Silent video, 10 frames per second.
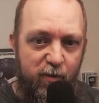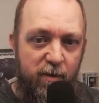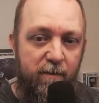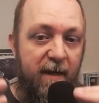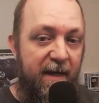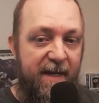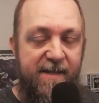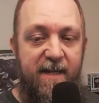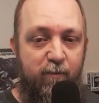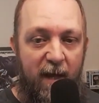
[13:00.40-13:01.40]
to him. He
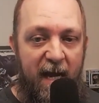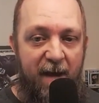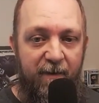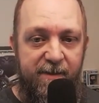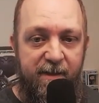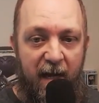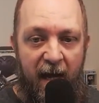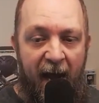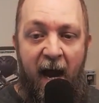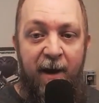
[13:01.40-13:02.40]
says, "Well, I have a, uh,
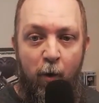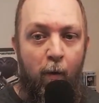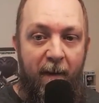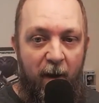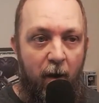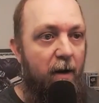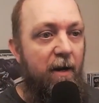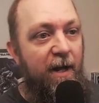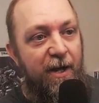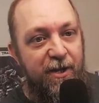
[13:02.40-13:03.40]
I, I know where they are."
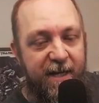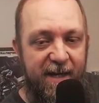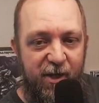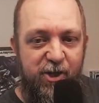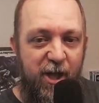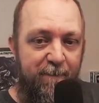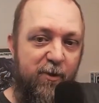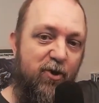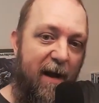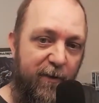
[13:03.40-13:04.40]
You get in a ship,
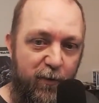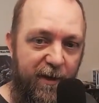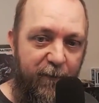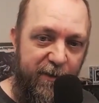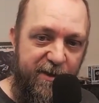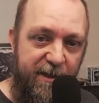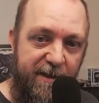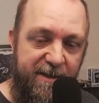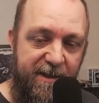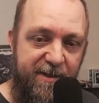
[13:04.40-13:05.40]
you travel to a different
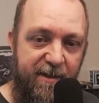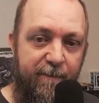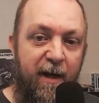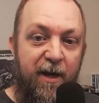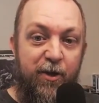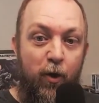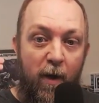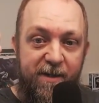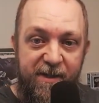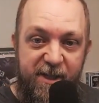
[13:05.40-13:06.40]
system, you go
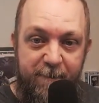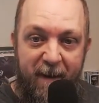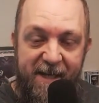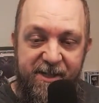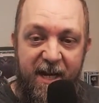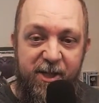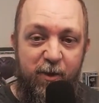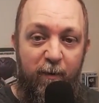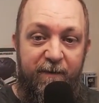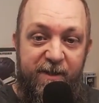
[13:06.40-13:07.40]
onto this space
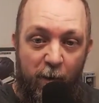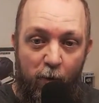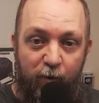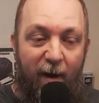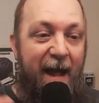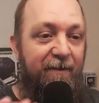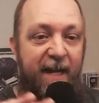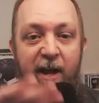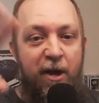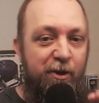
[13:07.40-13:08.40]
station with zero
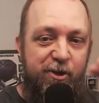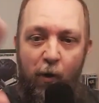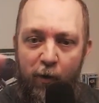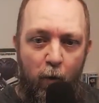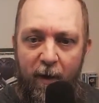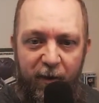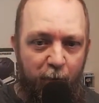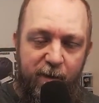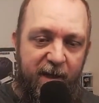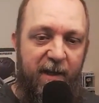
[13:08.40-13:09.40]
gravity, you start going
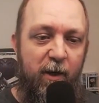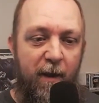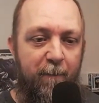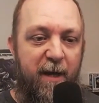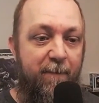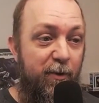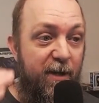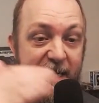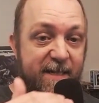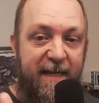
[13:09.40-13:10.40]
through, killing all the people, you
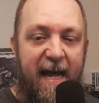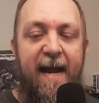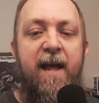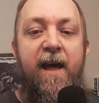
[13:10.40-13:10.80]
get to the guy,